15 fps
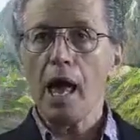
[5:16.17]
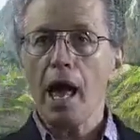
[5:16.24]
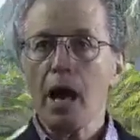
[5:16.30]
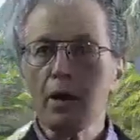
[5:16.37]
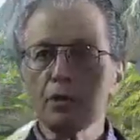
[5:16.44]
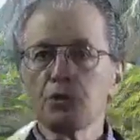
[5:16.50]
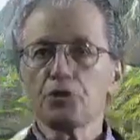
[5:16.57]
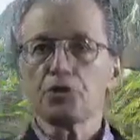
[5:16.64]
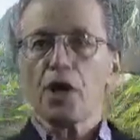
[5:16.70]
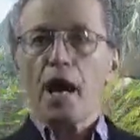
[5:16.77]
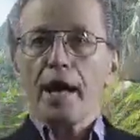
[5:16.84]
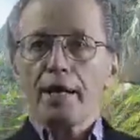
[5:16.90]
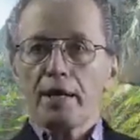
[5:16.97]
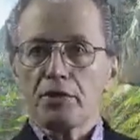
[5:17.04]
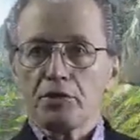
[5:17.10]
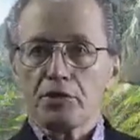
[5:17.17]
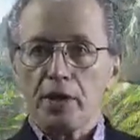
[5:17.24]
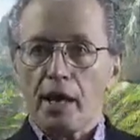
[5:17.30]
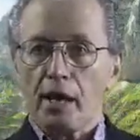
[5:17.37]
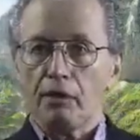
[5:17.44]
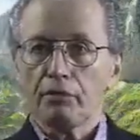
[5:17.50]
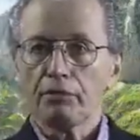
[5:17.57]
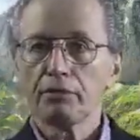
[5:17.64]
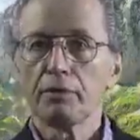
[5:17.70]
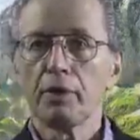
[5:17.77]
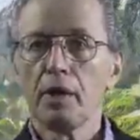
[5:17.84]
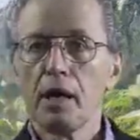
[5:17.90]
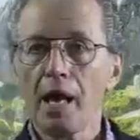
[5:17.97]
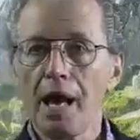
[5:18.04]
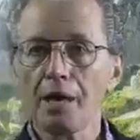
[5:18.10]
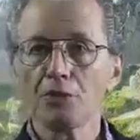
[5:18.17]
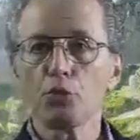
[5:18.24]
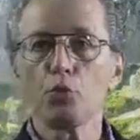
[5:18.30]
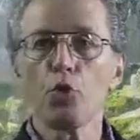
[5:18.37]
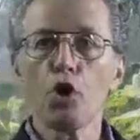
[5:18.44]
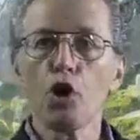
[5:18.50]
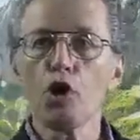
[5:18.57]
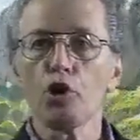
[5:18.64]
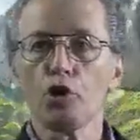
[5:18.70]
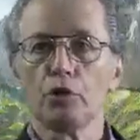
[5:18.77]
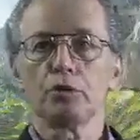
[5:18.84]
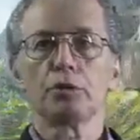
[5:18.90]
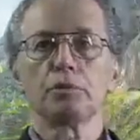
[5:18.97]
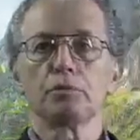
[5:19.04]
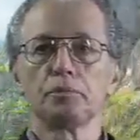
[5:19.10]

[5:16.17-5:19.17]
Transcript: outside itself as a world.